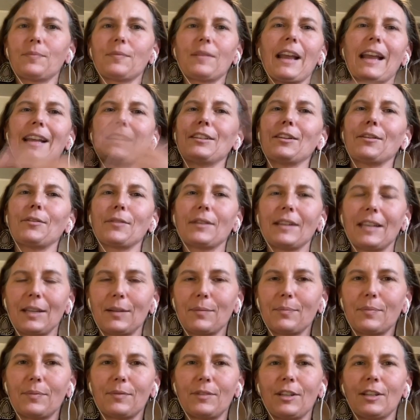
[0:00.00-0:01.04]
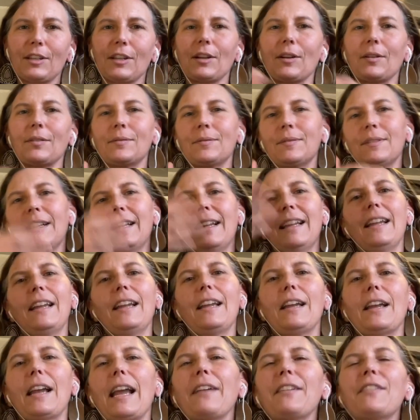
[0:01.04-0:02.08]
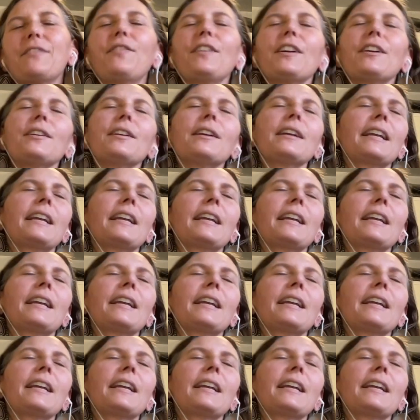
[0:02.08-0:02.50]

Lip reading: I don't keep, and very